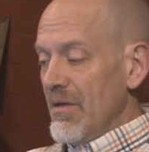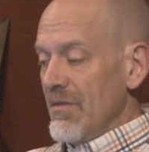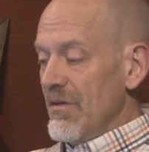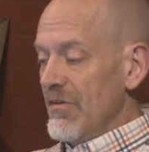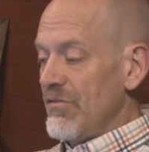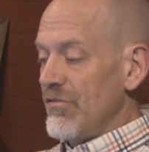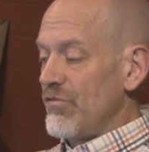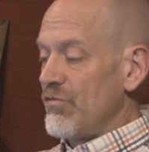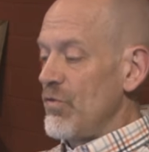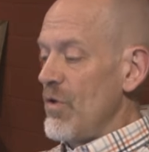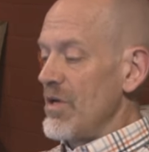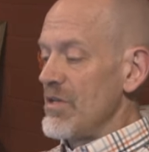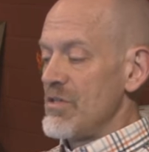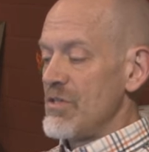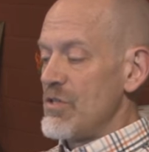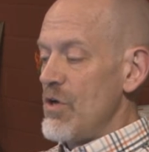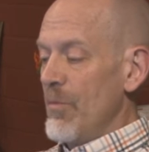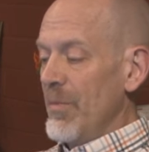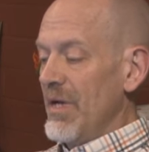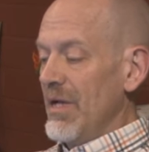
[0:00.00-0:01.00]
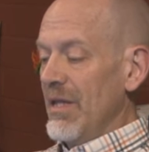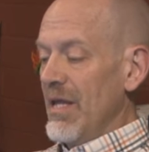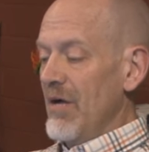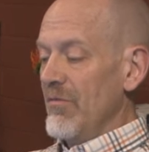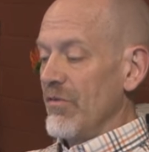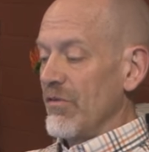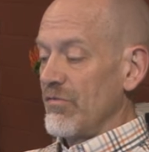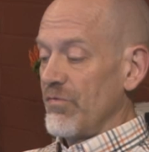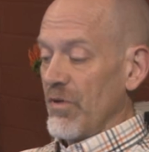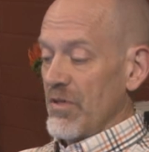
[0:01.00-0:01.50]
This is true on so many
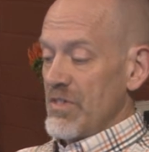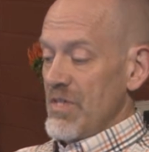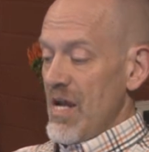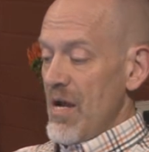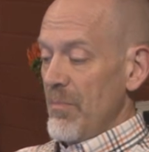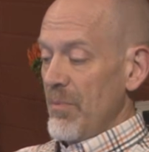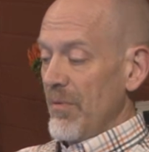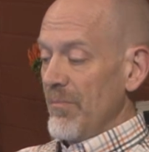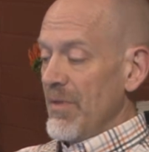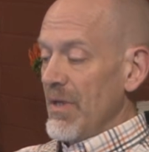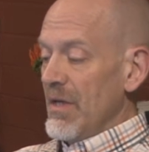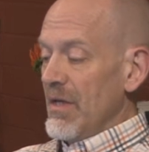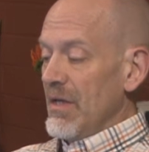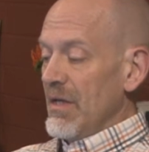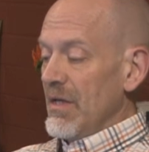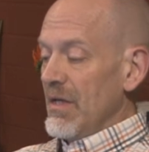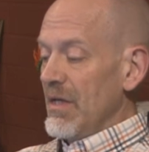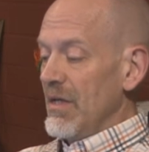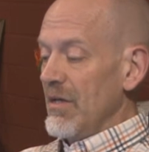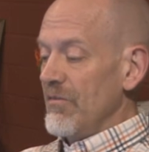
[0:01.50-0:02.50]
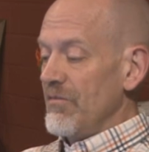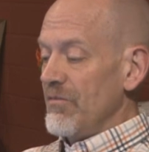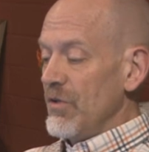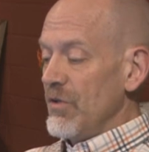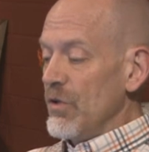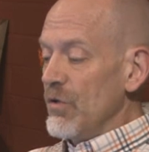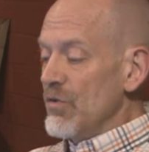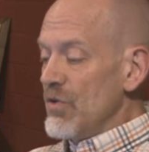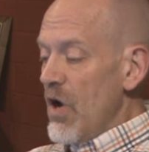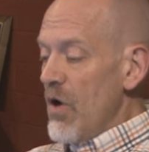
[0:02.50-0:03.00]
levels. For example, if
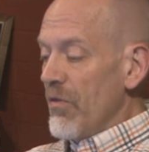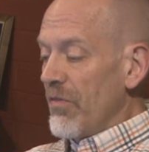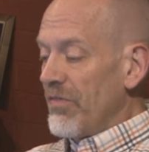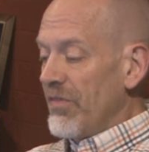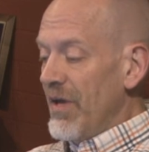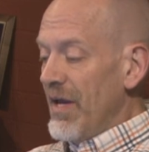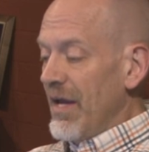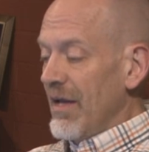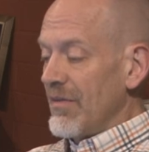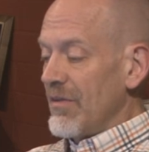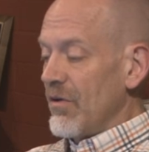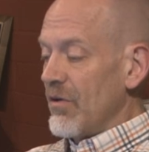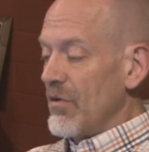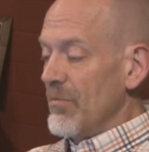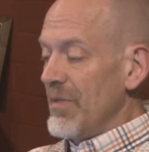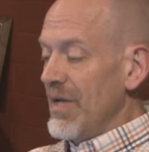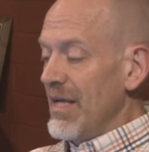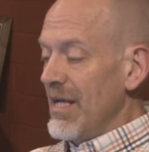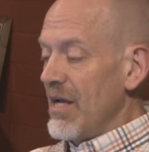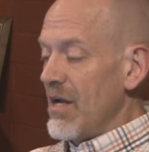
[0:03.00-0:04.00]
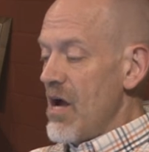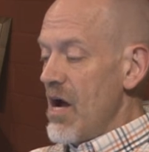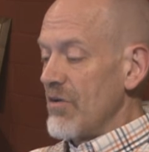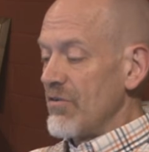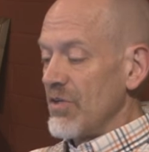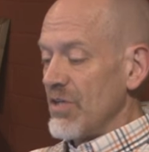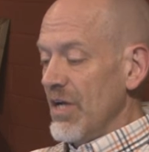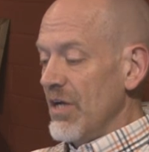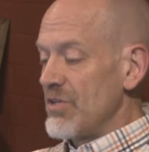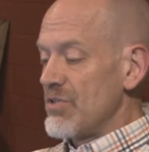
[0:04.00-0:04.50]
you don't think there can be any
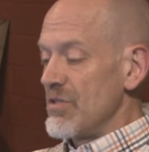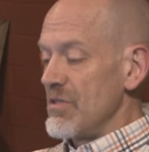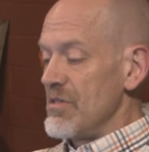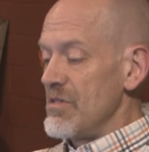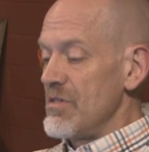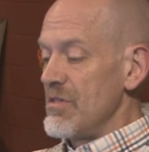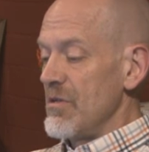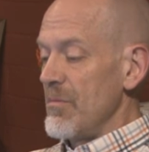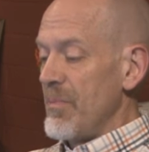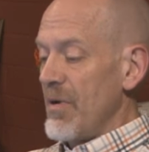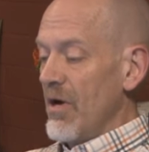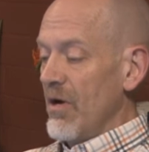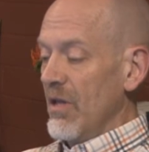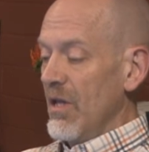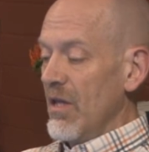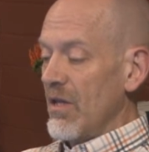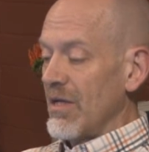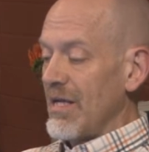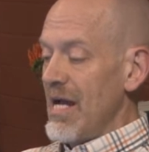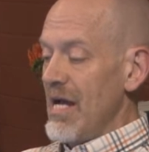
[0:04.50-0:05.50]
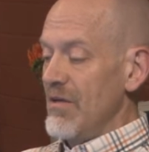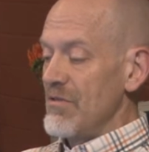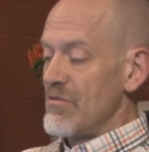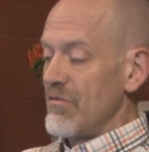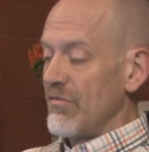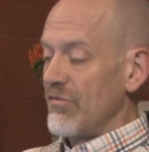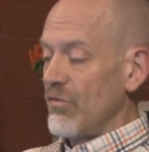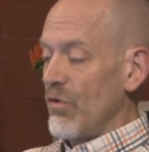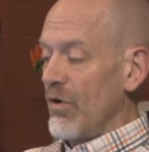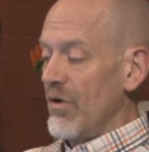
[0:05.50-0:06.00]
contradictions in the parallel accounts
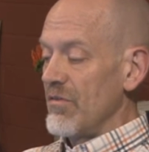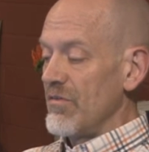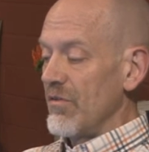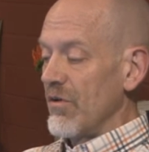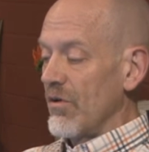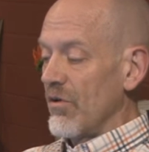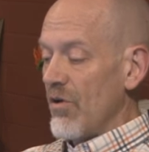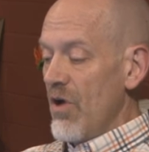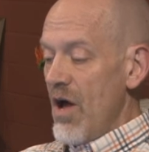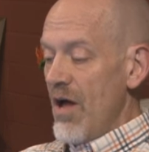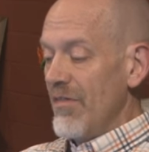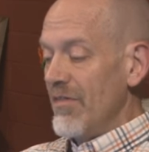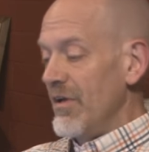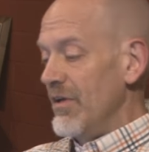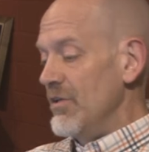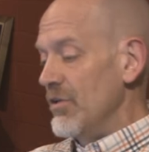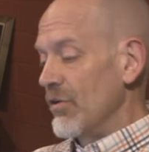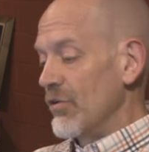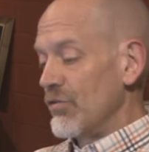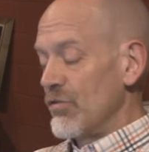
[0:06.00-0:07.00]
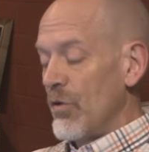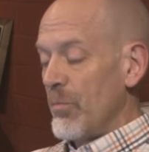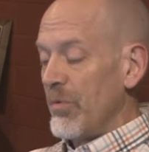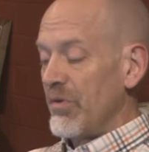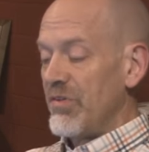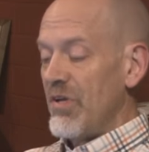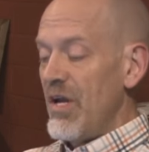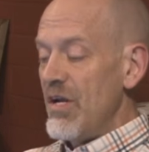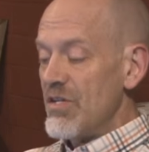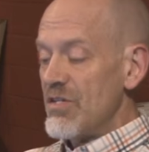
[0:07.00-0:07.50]
of stories in the Quran, then your
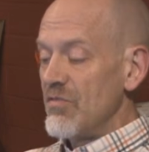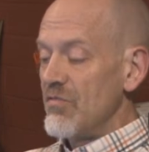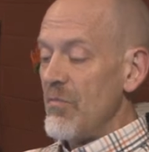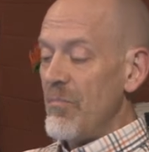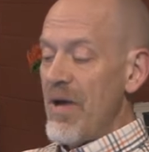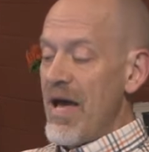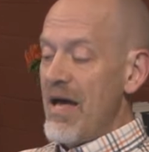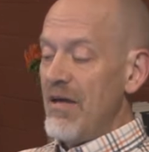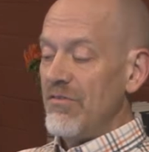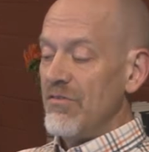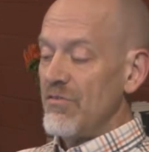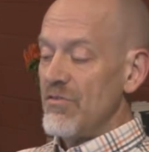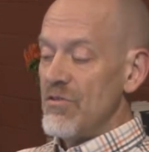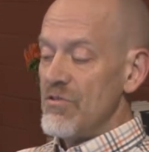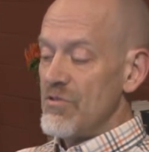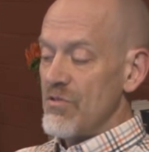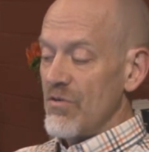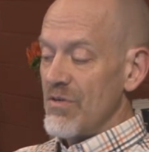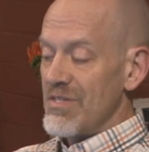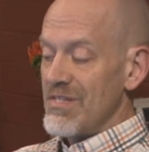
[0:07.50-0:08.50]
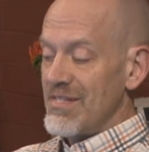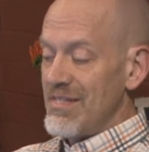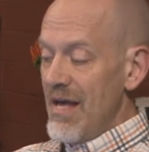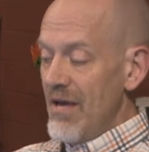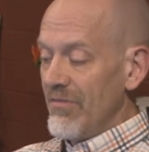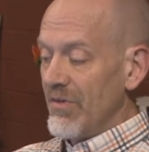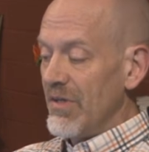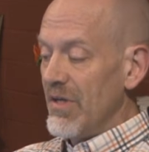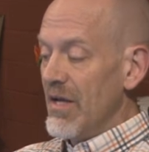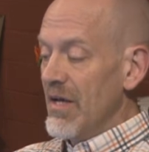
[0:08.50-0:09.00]
interpretation of a passage in Surah
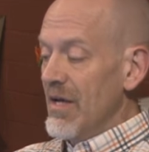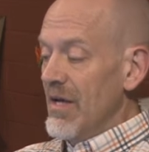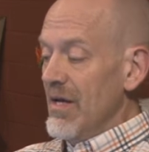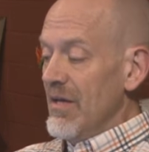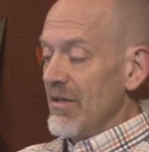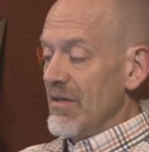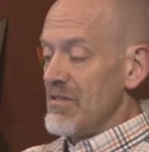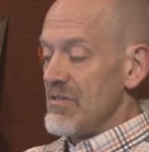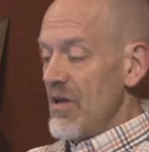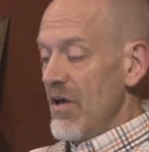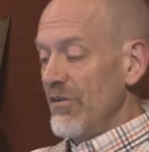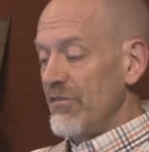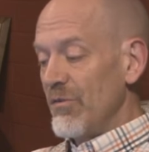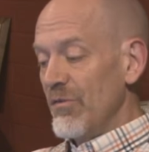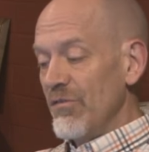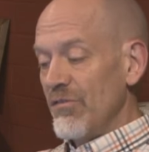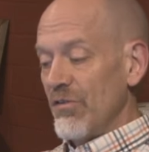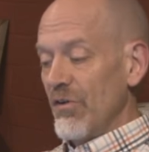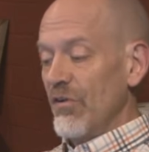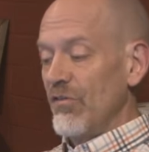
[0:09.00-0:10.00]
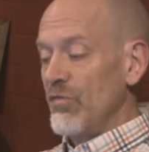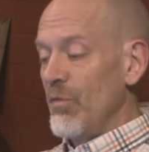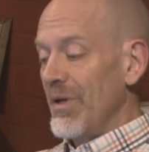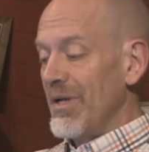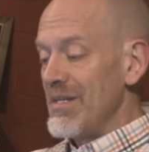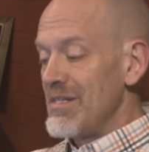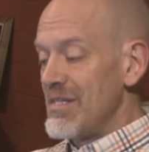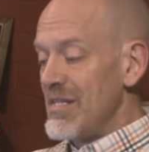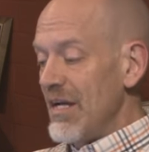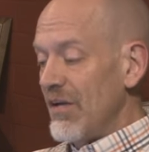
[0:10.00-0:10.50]
7 that is also in Surah
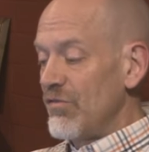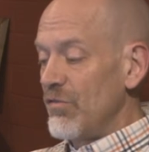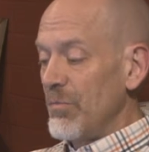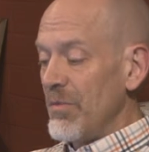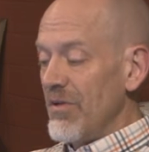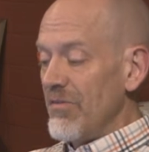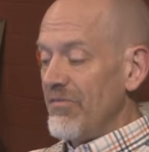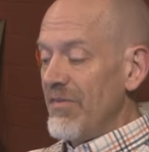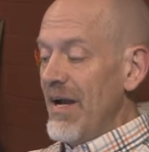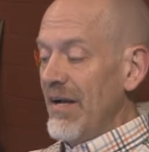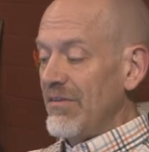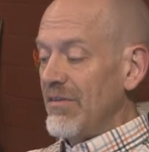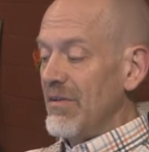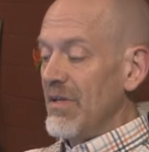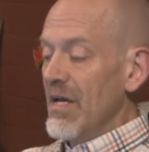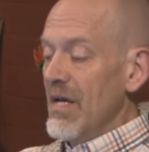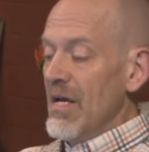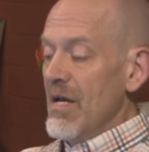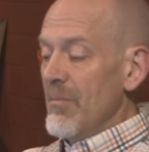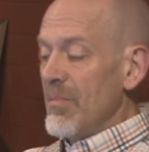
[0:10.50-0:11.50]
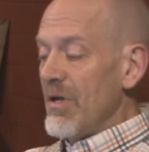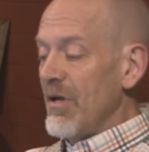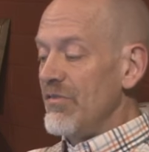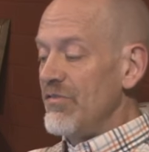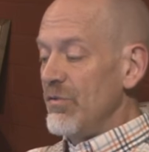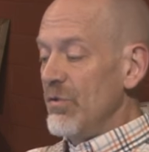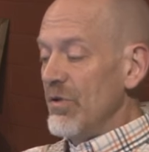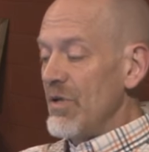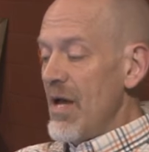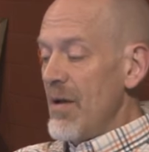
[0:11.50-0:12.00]
26 will be affected
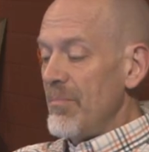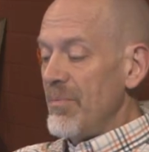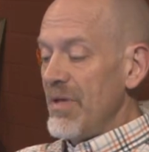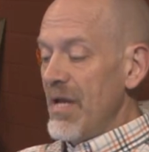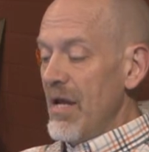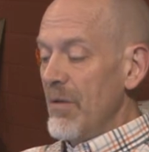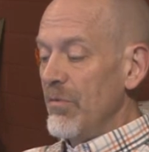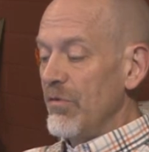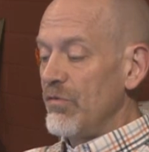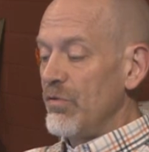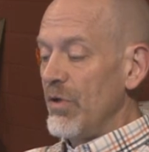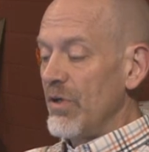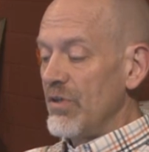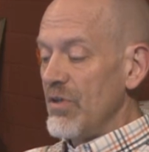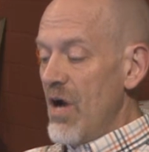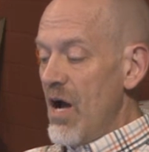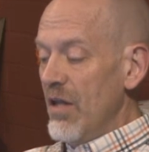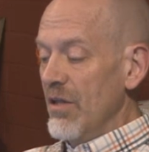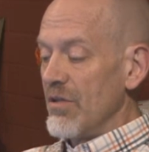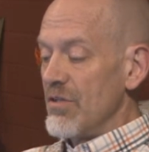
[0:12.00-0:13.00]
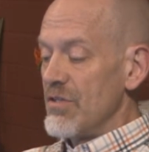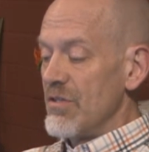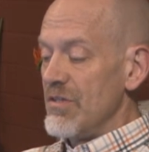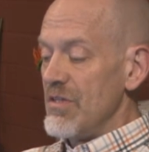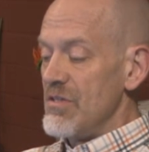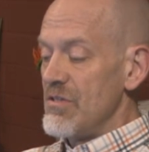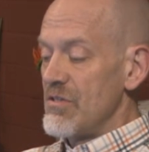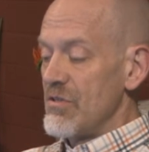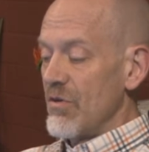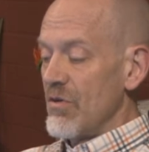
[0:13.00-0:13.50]
because you will not be able to acknowledge that
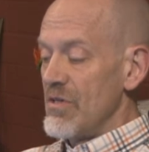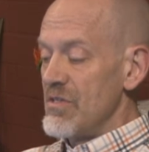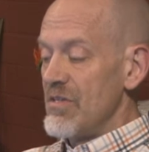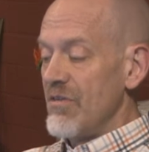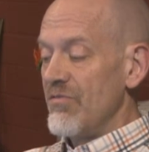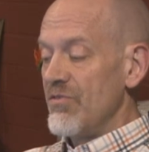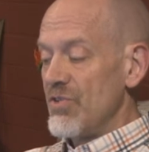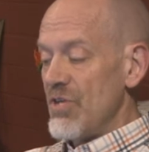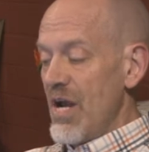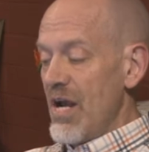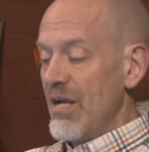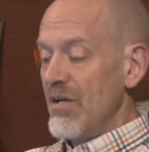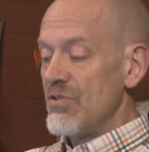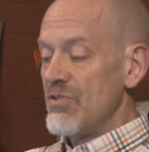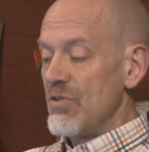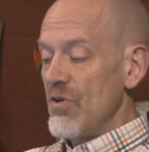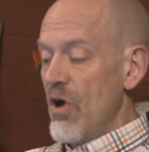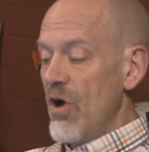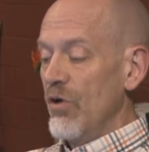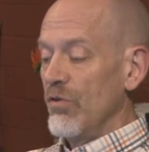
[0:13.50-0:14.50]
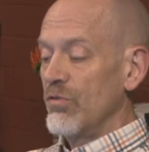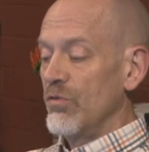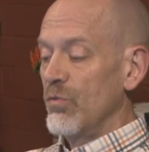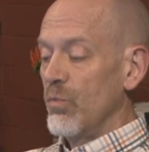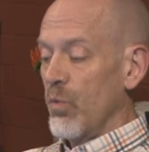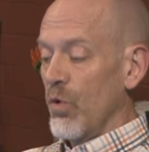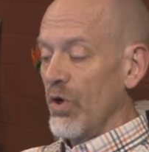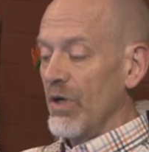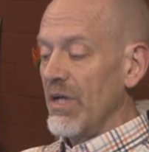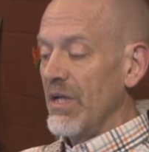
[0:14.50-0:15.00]
these surahs have changed and altered
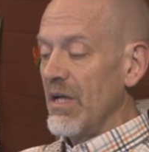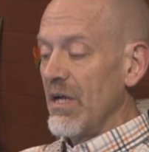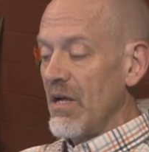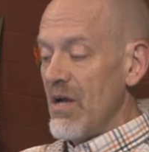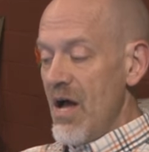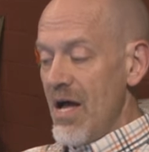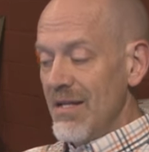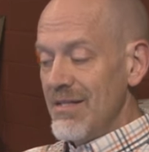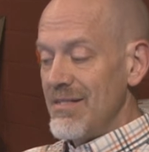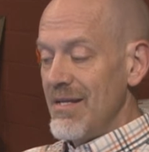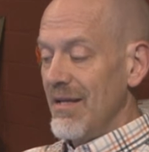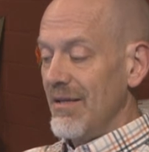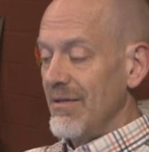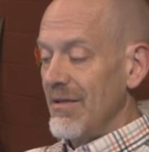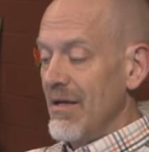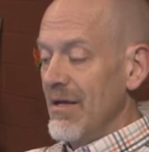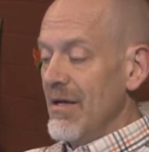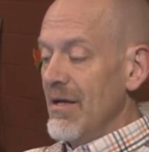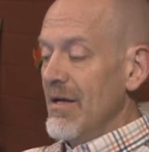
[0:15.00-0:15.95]
wording and content.